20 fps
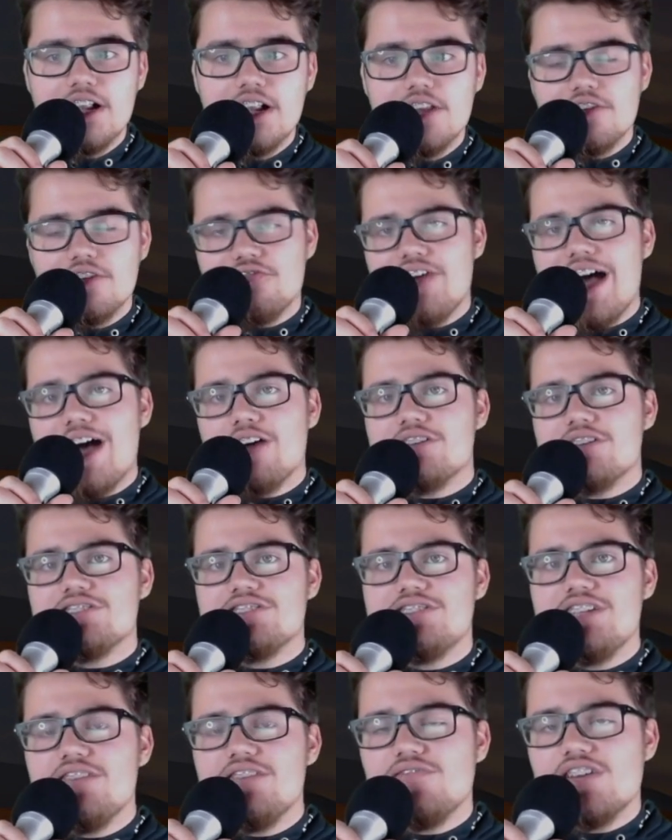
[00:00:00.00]
The Falcons'
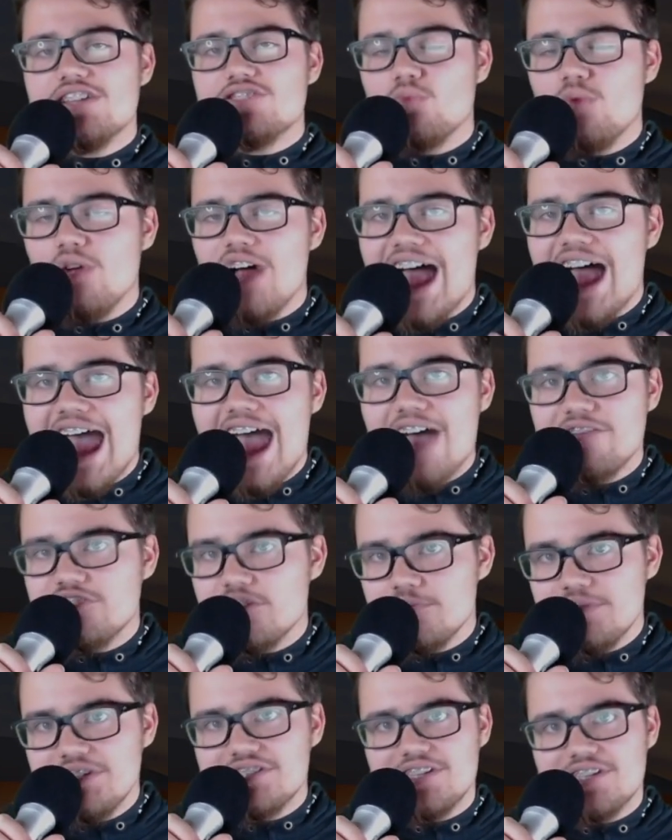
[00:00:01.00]
defense will have to
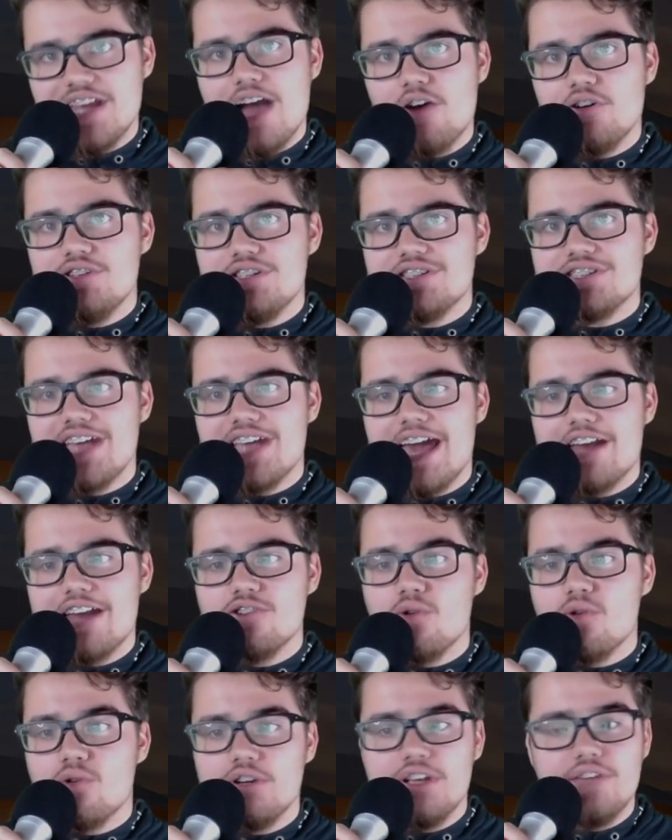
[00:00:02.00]
be stout in this
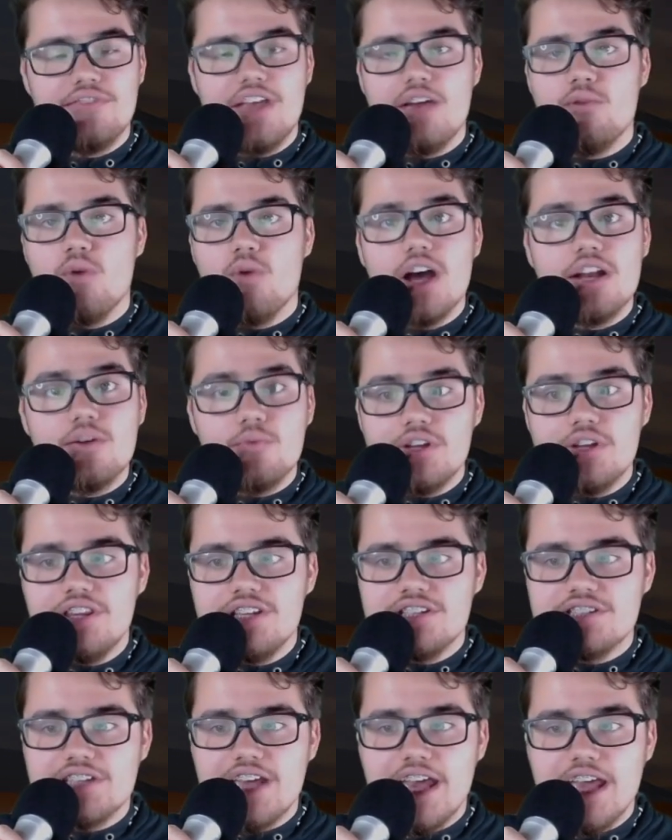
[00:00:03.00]
category if they want to win
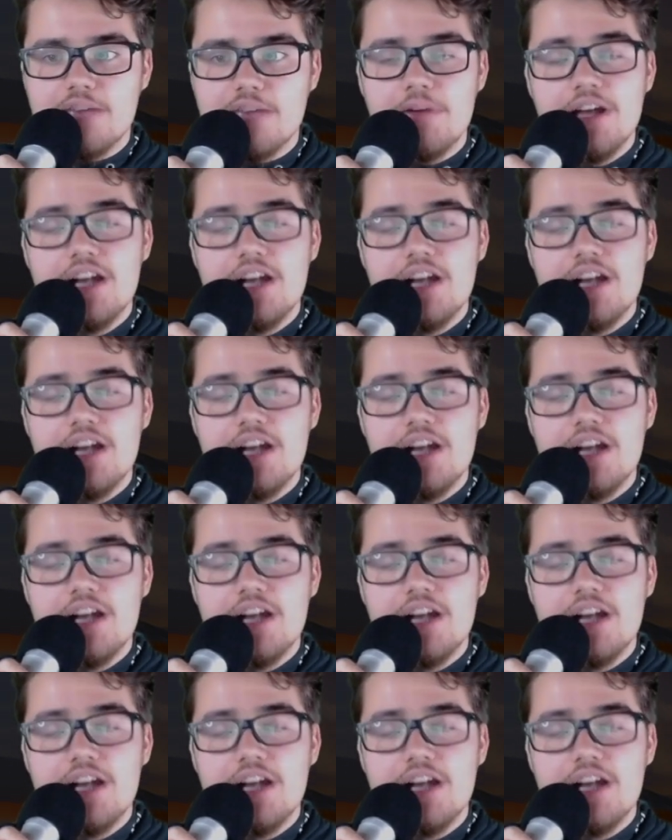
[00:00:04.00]
this game